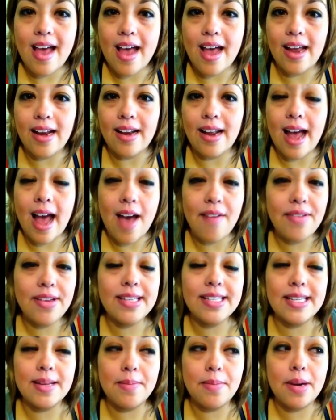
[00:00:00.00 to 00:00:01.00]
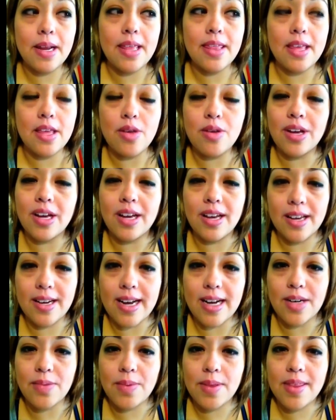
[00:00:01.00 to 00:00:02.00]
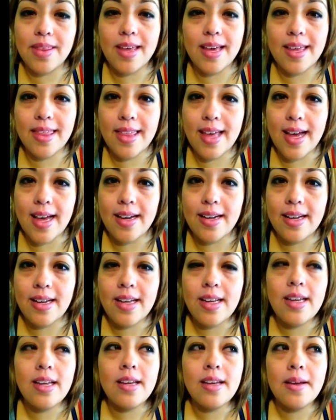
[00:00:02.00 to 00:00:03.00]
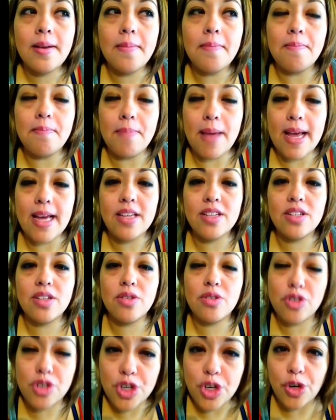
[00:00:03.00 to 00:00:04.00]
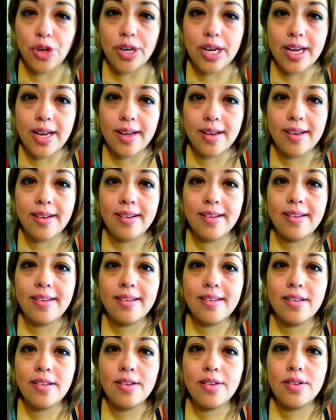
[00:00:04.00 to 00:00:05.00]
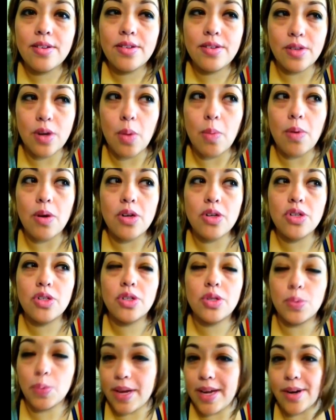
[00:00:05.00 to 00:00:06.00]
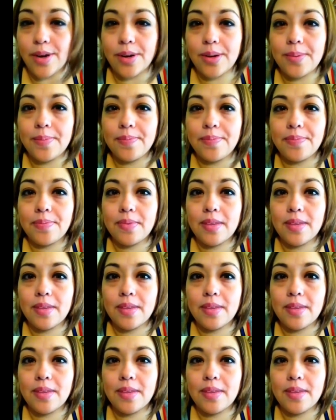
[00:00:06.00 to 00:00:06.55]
And having somebody that you can connect with like that makes your journey so much sweeter.